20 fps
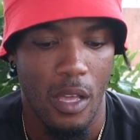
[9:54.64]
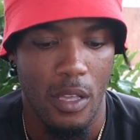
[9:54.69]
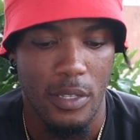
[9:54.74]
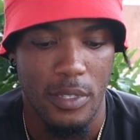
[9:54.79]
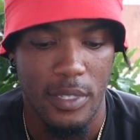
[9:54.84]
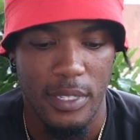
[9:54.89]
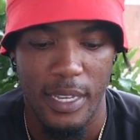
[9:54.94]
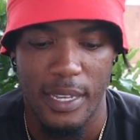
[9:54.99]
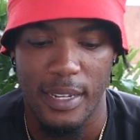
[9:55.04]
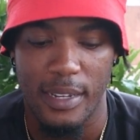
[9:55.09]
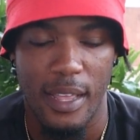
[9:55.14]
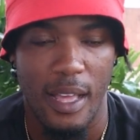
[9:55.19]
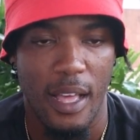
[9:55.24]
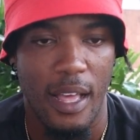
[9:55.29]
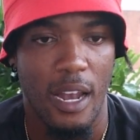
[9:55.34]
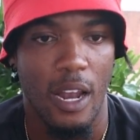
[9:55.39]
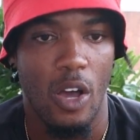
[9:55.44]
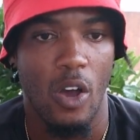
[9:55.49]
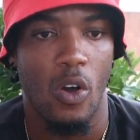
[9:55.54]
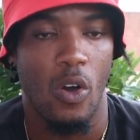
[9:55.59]

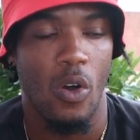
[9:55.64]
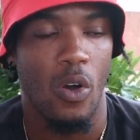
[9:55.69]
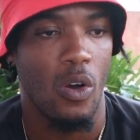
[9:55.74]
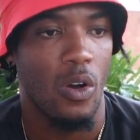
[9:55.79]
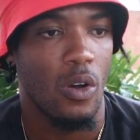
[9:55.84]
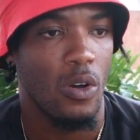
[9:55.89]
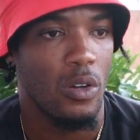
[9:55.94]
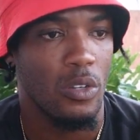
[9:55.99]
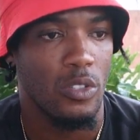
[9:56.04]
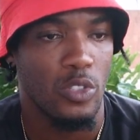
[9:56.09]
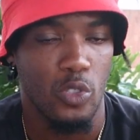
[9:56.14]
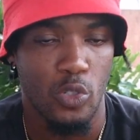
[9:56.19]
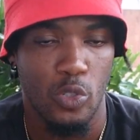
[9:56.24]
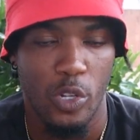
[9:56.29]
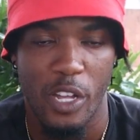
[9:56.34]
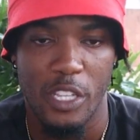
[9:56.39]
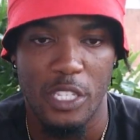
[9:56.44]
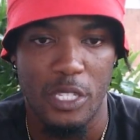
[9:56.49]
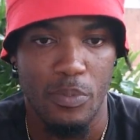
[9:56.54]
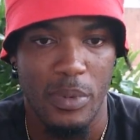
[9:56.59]
signal or
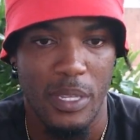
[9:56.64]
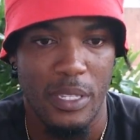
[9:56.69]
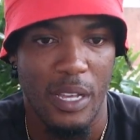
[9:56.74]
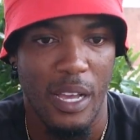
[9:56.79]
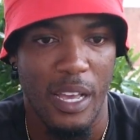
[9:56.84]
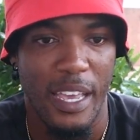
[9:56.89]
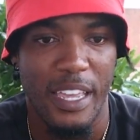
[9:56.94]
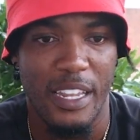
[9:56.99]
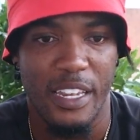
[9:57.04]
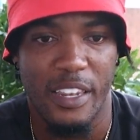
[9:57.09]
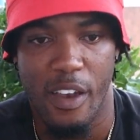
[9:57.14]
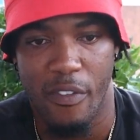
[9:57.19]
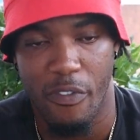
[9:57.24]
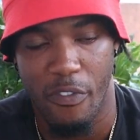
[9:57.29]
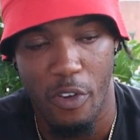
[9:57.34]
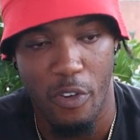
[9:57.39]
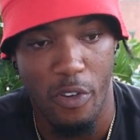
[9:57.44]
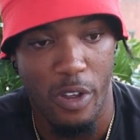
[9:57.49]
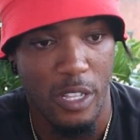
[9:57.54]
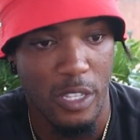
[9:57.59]
transmitter
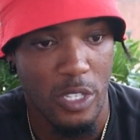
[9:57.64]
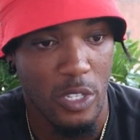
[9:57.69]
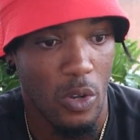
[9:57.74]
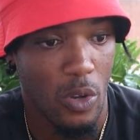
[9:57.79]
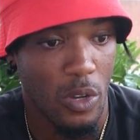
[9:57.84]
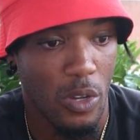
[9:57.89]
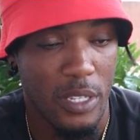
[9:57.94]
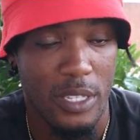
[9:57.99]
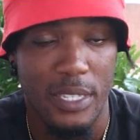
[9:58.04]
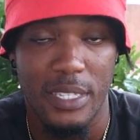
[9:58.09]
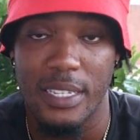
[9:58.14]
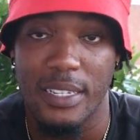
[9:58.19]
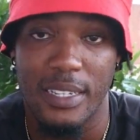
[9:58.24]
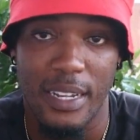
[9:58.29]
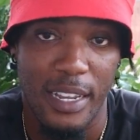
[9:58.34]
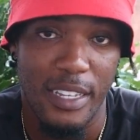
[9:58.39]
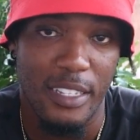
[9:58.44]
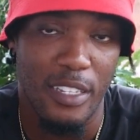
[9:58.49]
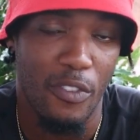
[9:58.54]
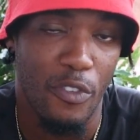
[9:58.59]
interference or
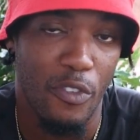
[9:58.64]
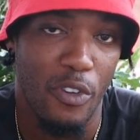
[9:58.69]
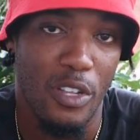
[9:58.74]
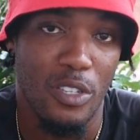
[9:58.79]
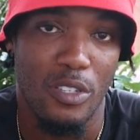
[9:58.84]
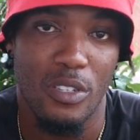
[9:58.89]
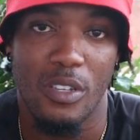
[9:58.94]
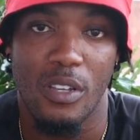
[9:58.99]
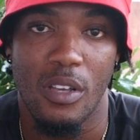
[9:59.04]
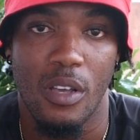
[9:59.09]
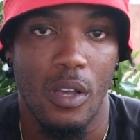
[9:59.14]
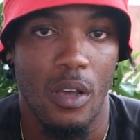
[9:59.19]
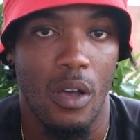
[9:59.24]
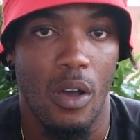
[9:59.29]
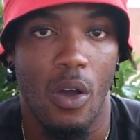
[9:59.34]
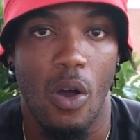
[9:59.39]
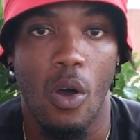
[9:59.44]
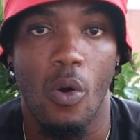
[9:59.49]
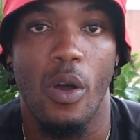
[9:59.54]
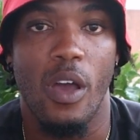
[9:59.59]
signal interference
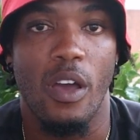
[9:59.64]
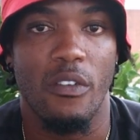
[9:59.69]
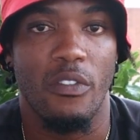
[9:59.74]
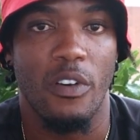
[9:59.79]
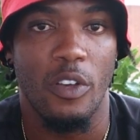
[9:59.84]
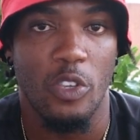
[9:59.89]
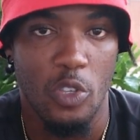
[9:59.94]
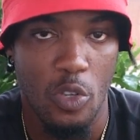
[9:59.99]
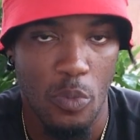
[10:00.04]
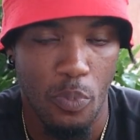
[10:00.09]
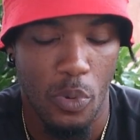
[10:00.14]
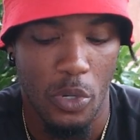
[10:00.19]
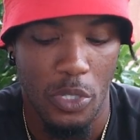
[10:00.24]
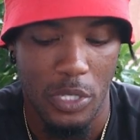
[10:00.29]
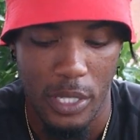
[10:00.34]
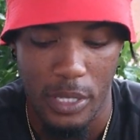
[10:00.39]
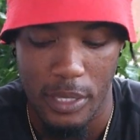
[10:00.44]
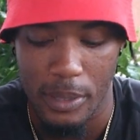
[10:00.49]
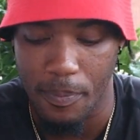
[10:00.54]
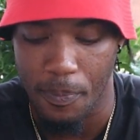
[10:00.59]
however you
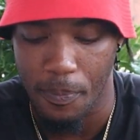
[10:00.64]
put it.